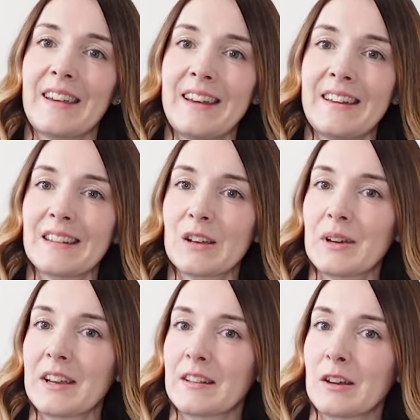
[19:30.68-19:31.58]
here's a
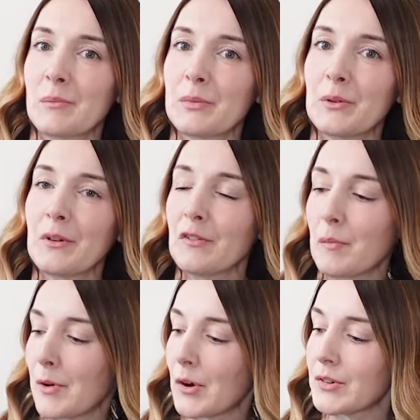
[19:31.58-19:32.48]
quick example of a
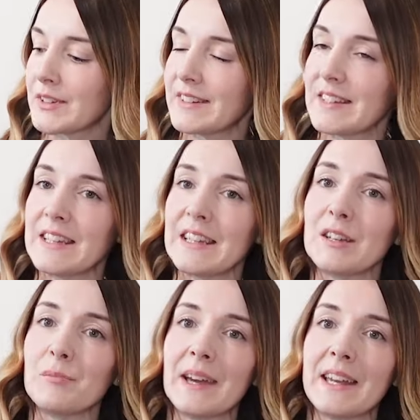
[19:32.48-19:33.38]

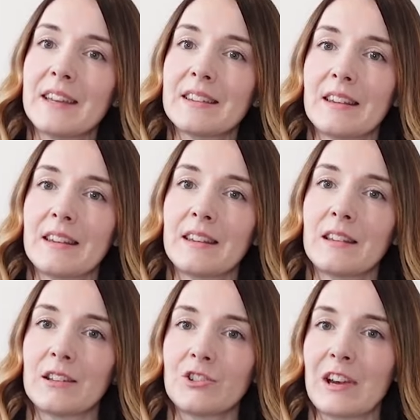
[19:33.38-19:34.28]
Ponte make. So this
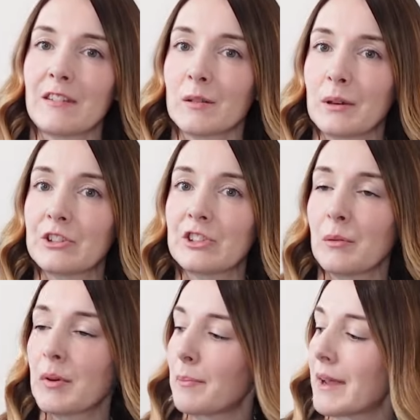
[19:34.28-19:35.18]
is a Jara
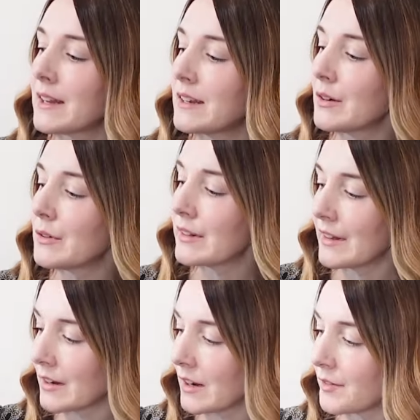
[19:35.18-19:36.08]
sweatshirt by Megan
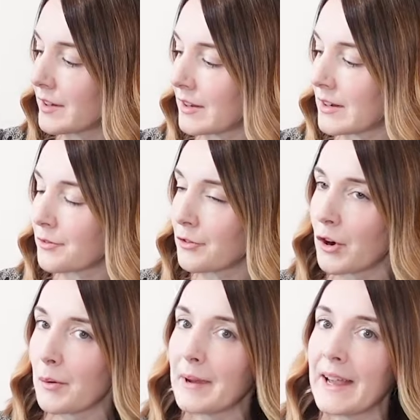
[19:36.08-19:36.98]
Nielsen, and I've sewn it
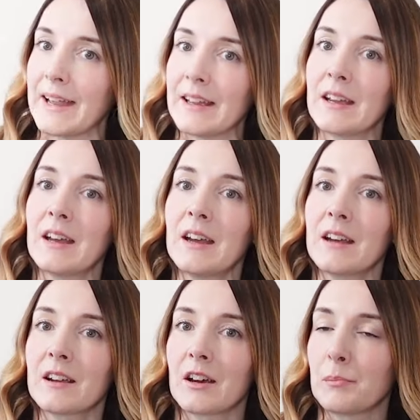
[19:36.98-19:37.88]
from a
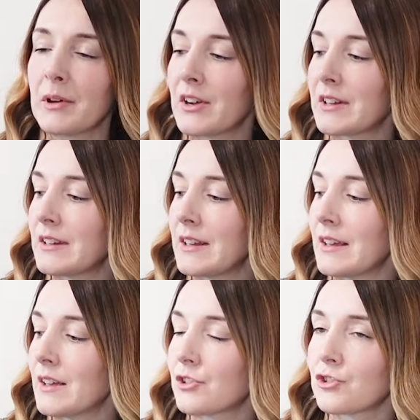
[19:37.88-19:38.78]
kind of
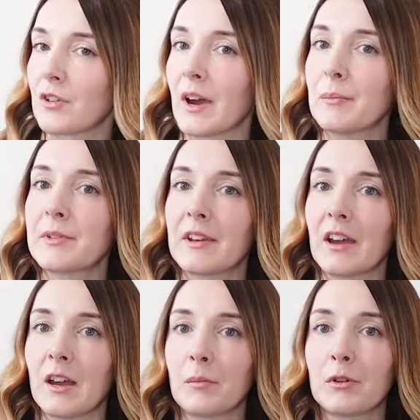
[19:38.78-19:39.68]
burgundy striped
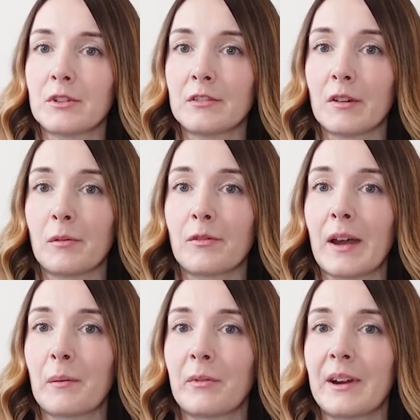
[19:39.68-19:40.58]
Ponte Roma
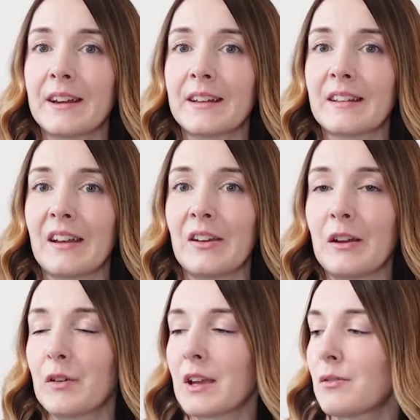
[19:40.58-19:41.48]
fabric. So
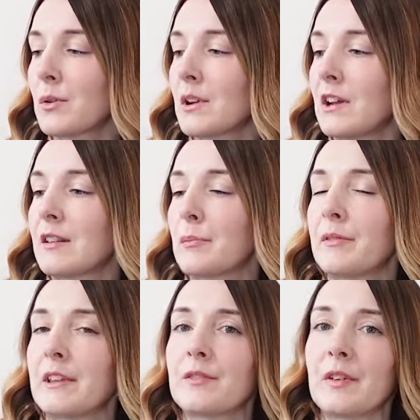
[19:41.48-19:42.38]
if I give you a close-up
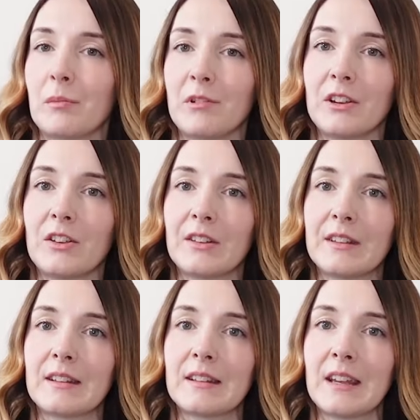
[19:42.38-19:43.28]
of this fabric, you
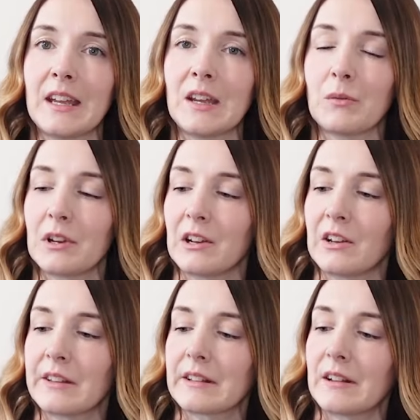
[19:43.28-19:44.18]
can see what it
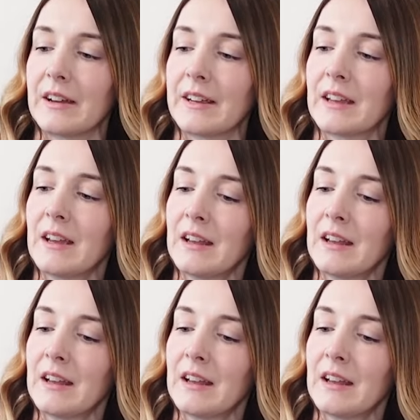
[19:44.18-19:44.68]
looks like.